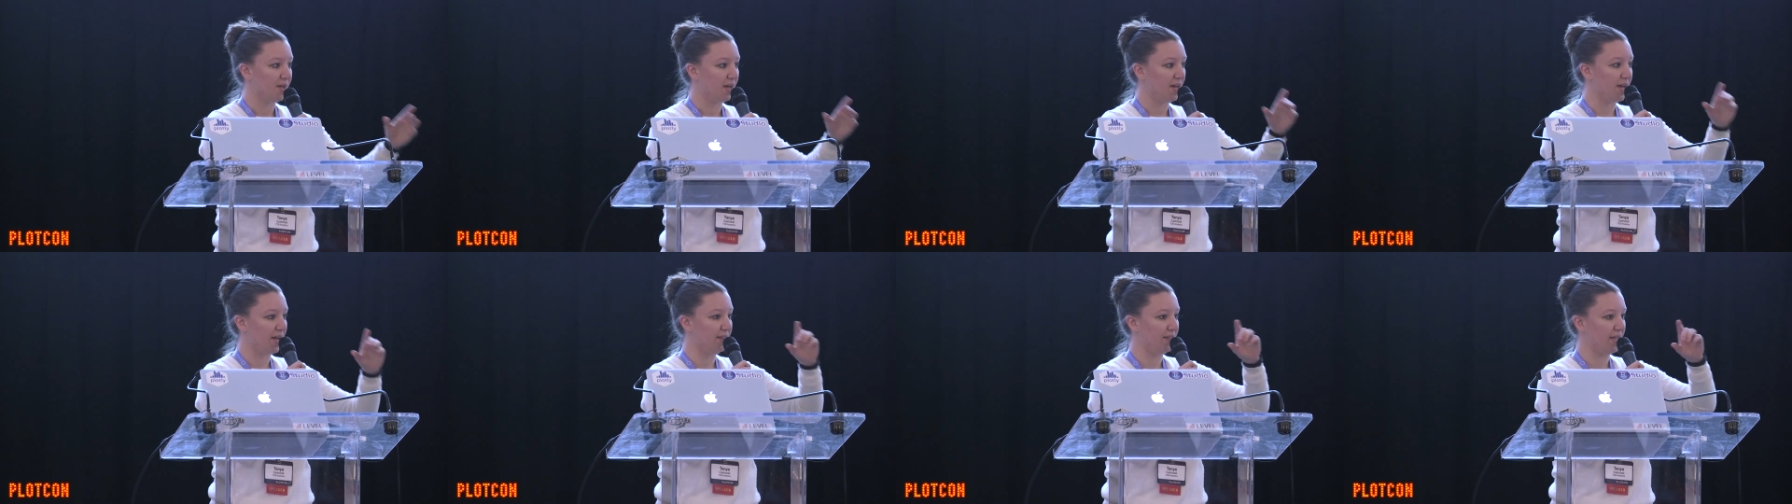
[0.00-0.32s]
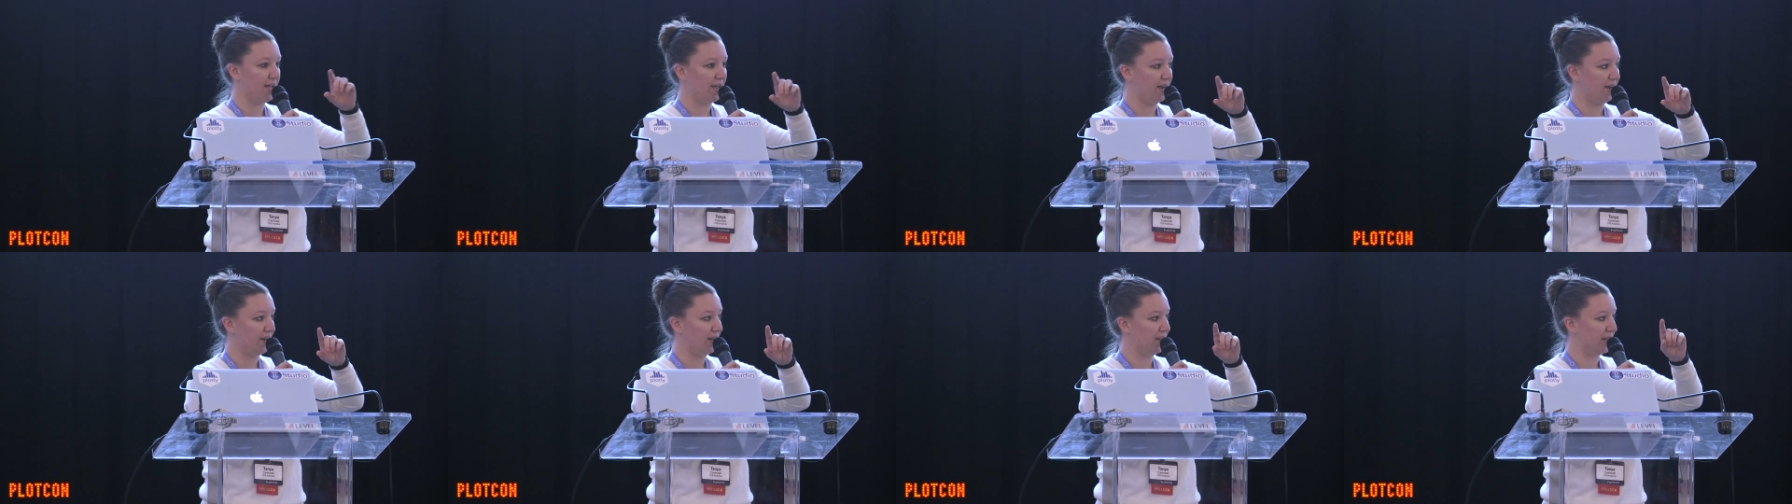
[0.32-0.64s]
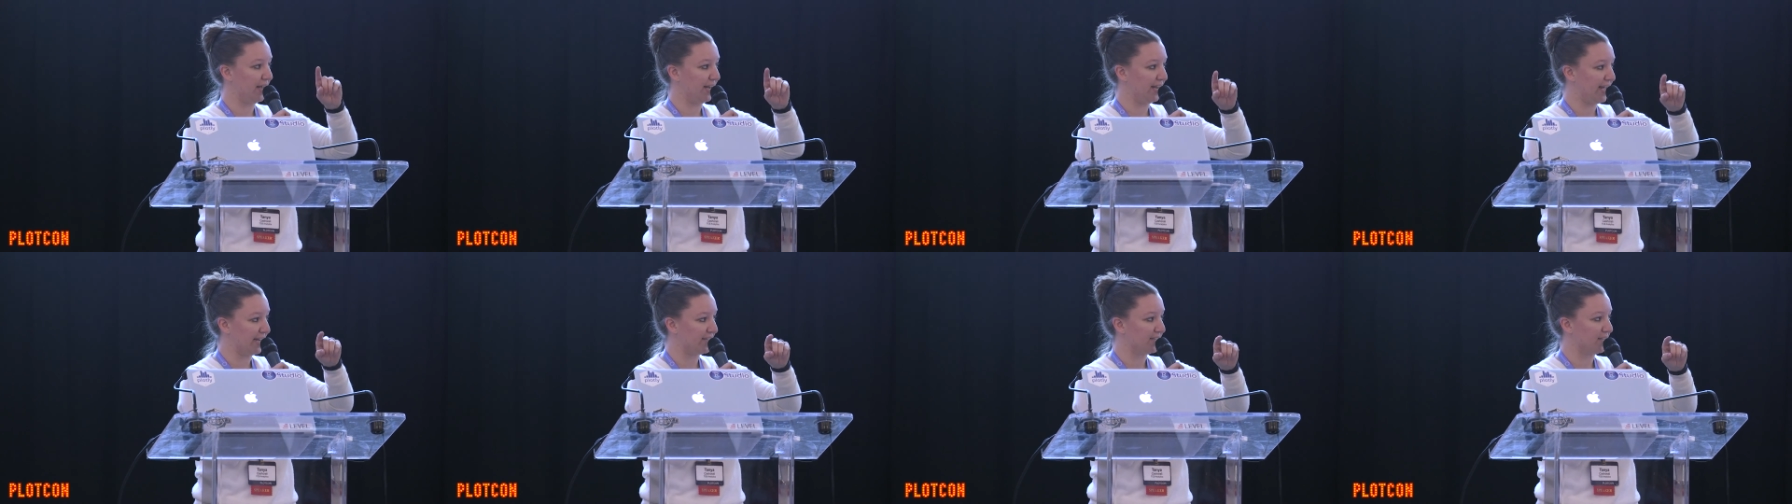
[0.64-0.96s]
And then
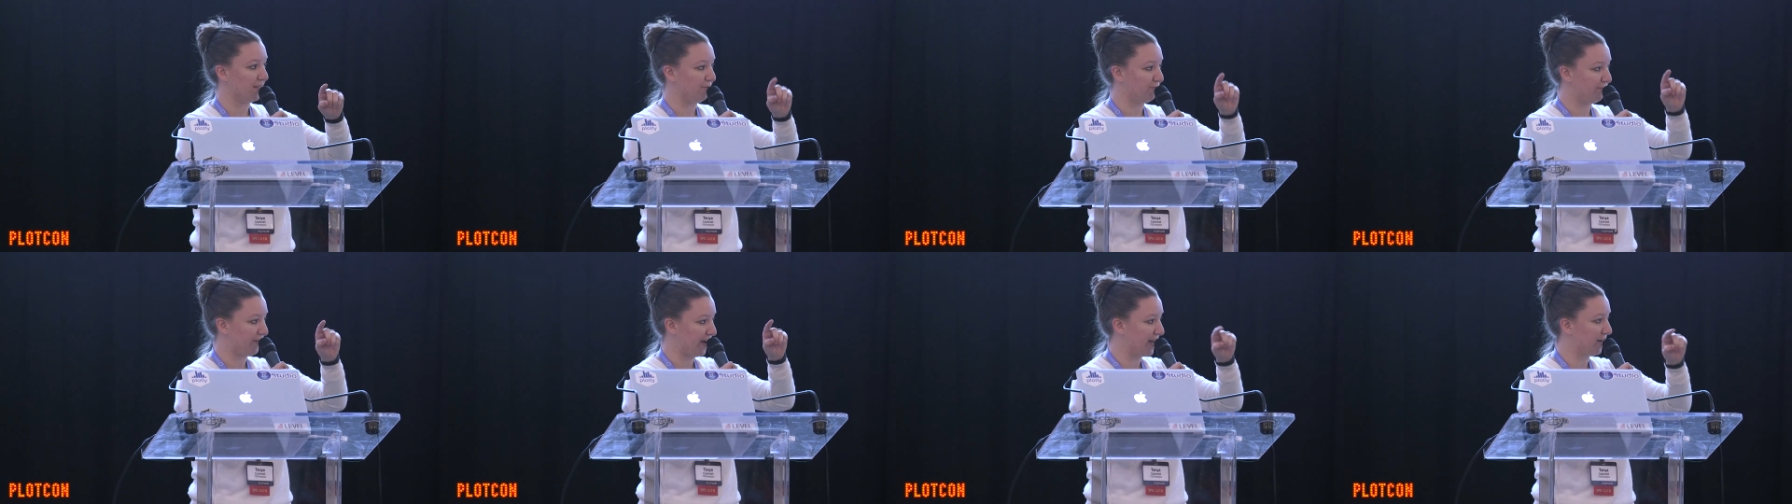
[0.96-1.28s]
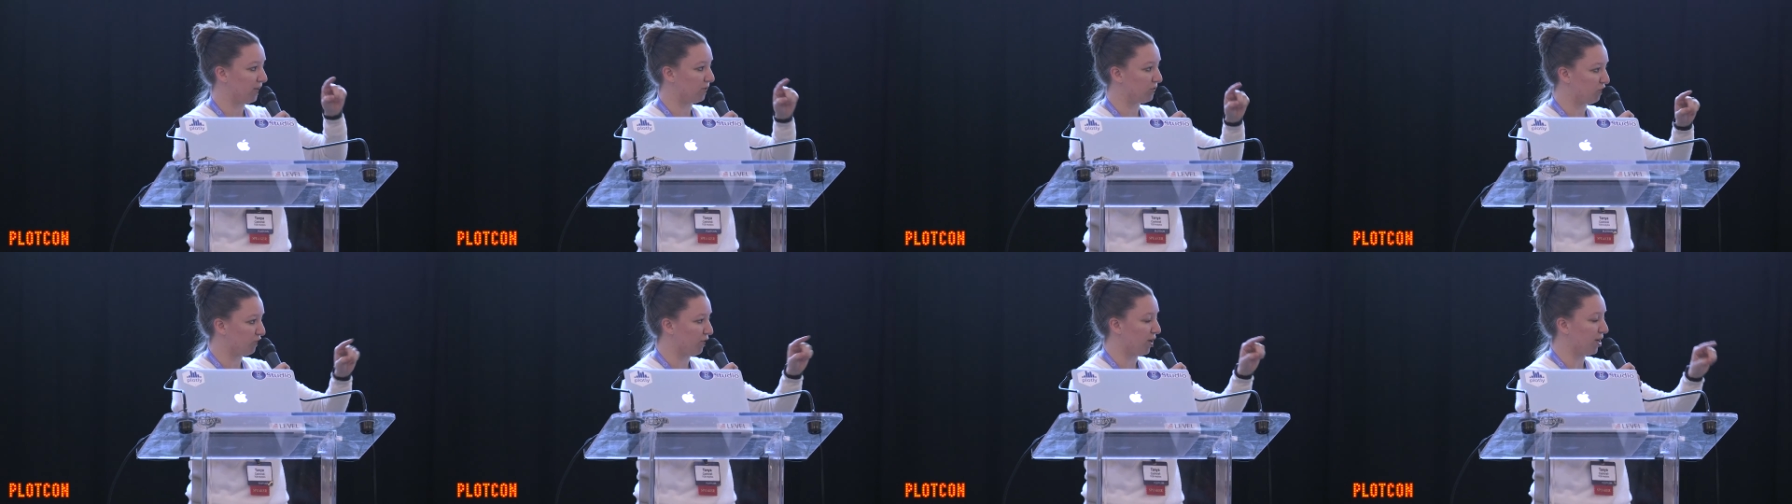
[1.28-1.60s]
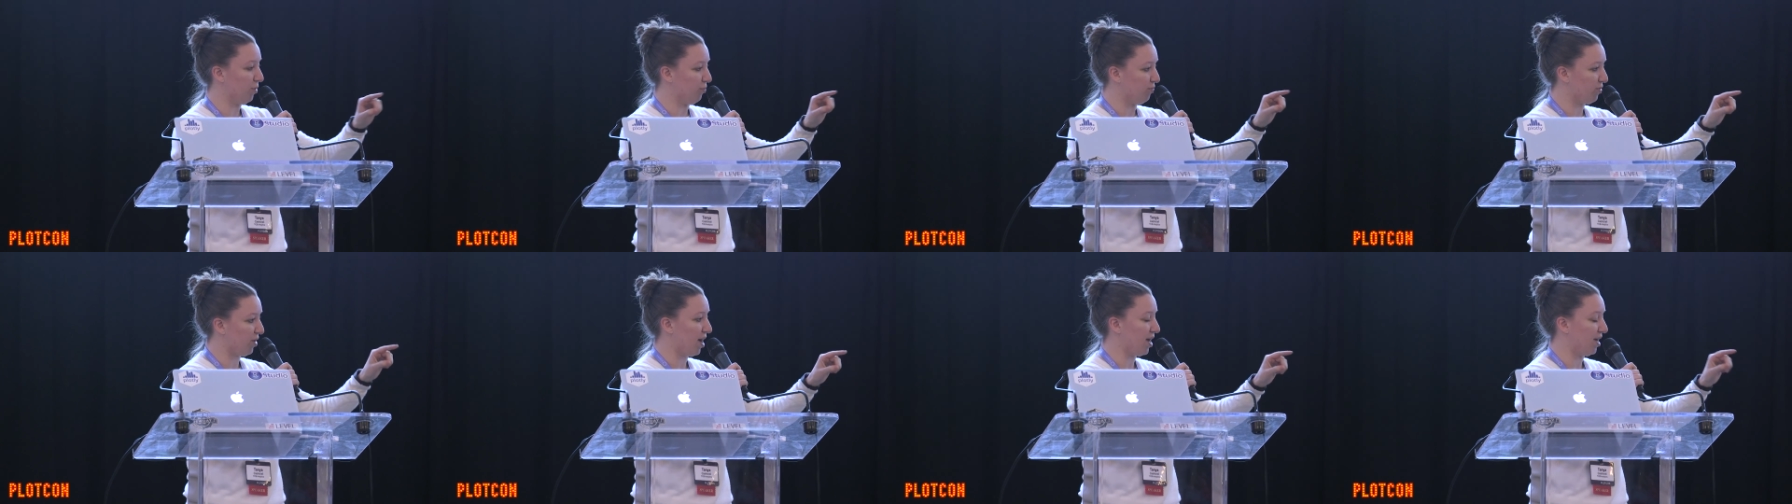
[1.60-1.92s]
they get to the final
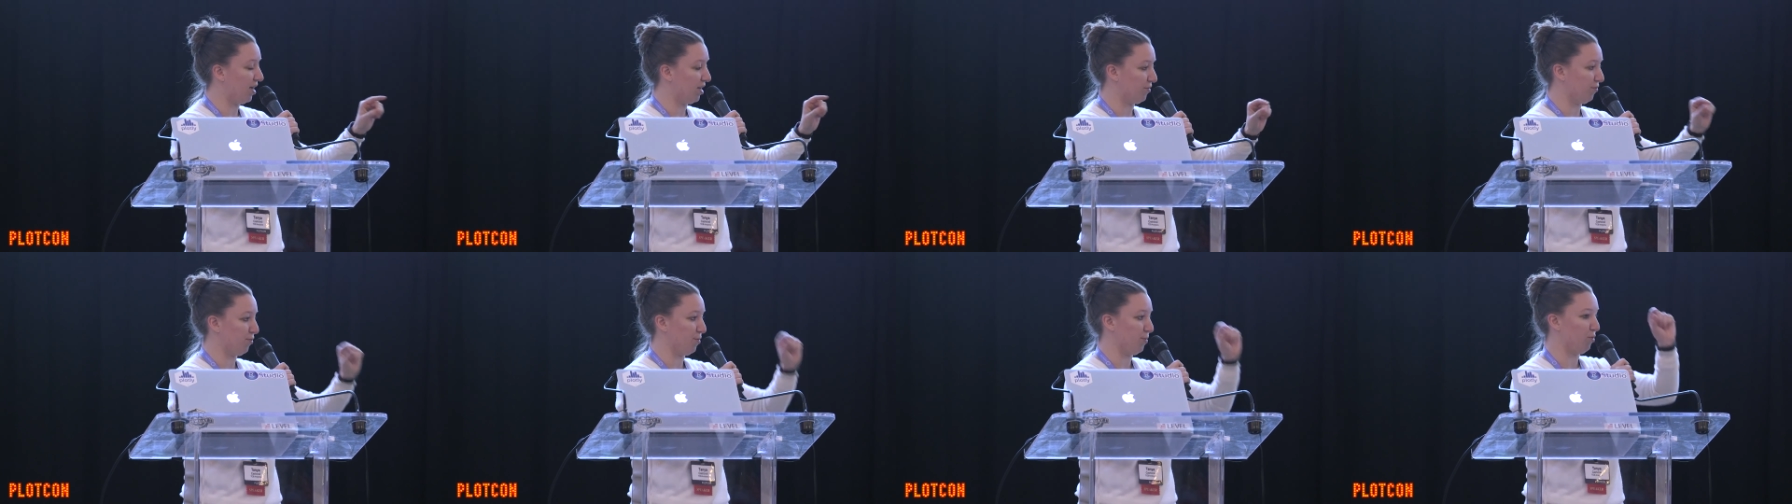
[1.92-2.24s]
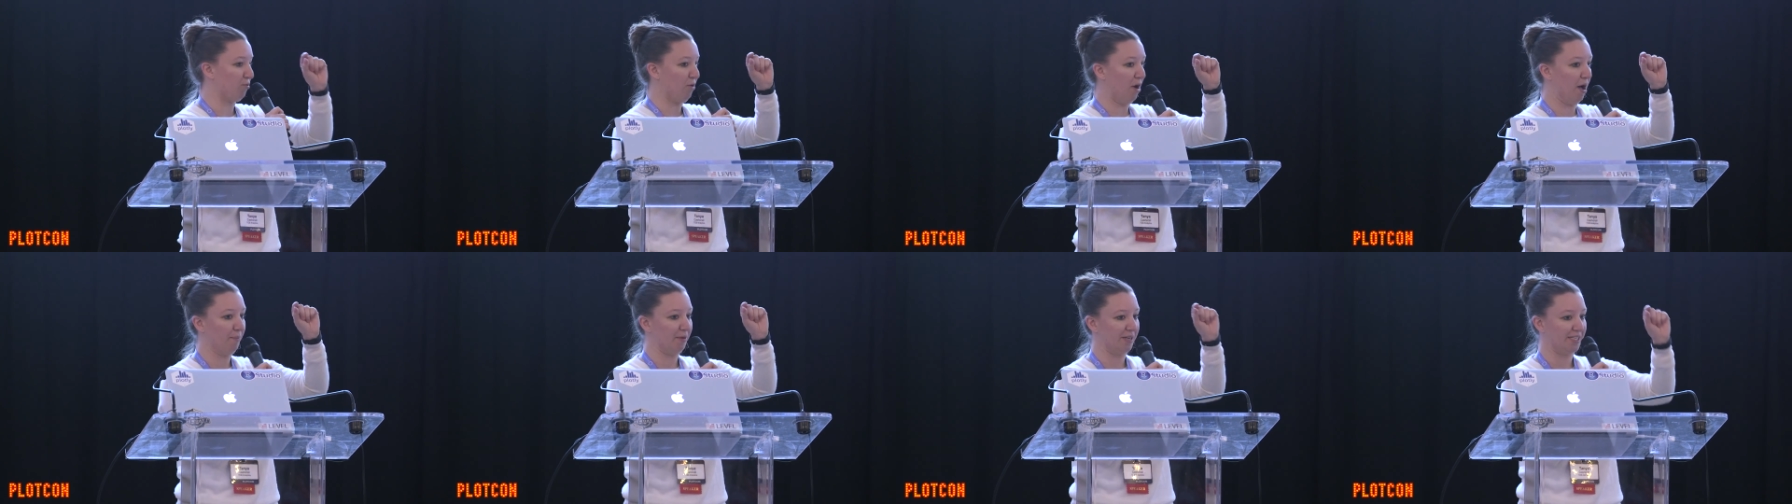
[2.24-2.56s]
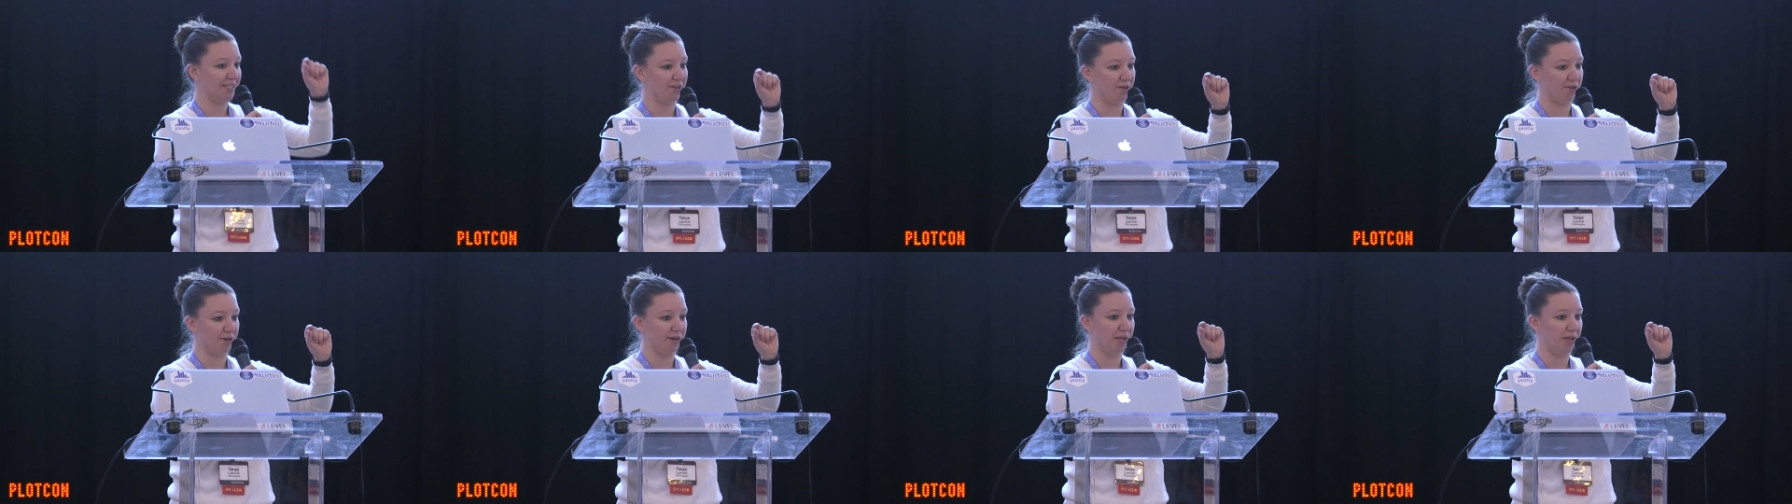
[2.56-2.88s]
drug product from the raw
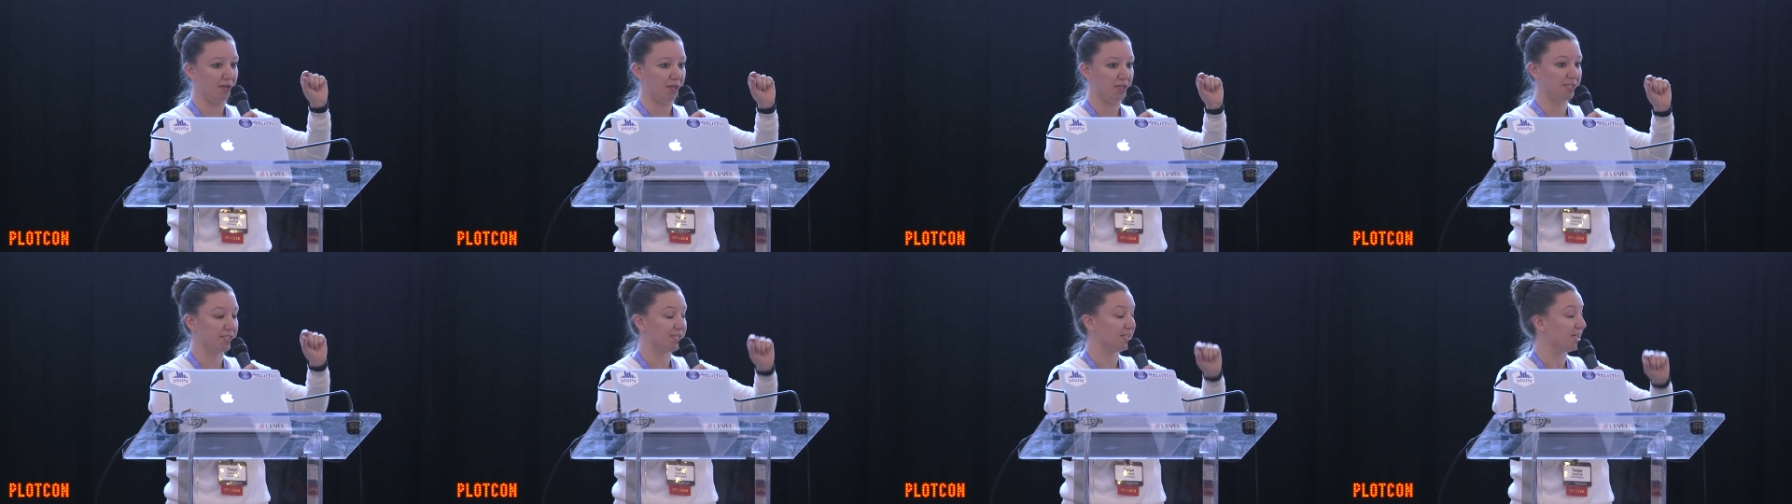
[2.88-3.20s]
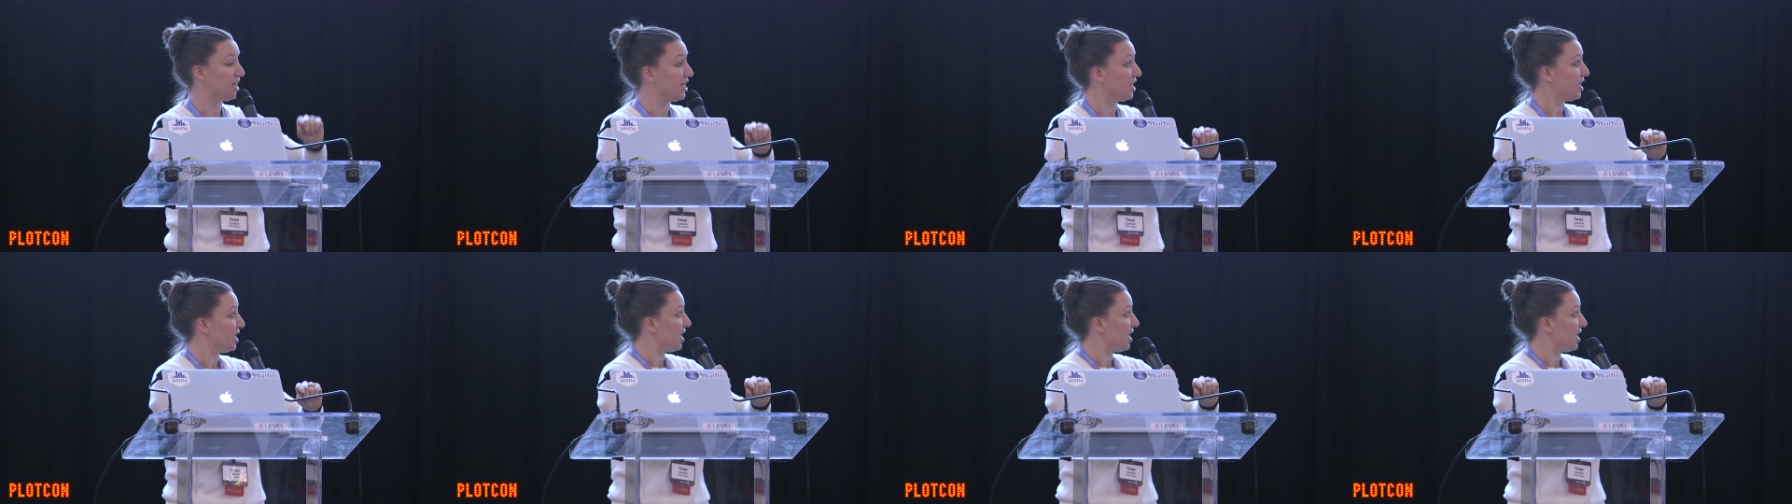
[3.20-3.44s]
materials.